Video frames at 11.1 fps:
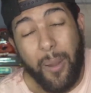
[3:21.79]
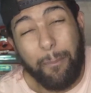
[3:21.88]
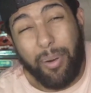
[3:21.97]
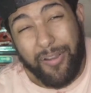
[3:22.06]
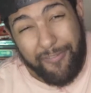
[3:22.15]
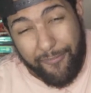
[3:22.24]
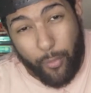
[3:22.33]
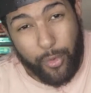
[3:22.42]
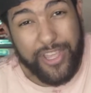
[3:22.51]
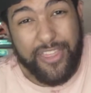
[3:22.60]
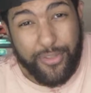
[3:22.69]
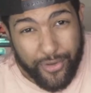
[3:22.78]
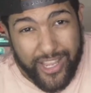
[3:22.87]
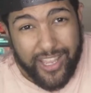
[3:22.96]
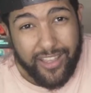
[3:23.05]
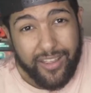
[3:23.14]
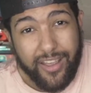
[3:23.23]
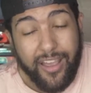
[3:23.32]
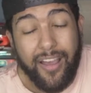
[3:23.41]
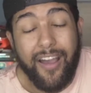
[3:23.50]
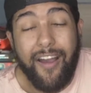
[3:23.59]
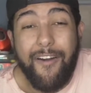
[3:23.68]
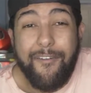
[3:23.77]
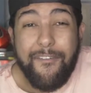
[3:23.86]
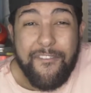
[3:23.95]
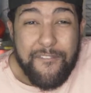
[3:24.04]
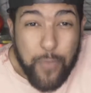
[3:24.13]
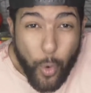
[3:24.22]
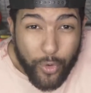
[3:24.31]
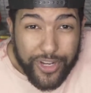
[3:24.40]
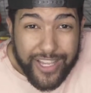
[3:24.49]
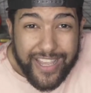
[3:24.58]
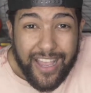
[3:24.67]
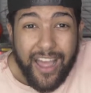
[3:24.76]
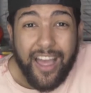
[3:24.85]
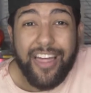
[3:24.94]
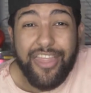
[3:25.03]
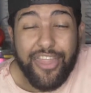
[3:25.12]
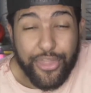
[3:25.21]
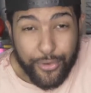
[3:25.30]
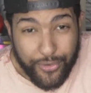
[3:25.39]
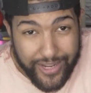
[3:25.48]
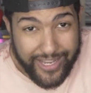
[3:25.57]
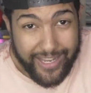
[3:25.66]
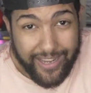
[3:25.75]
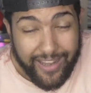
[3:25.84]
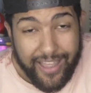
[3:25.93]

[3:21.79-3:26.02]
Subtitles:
But 43? 43.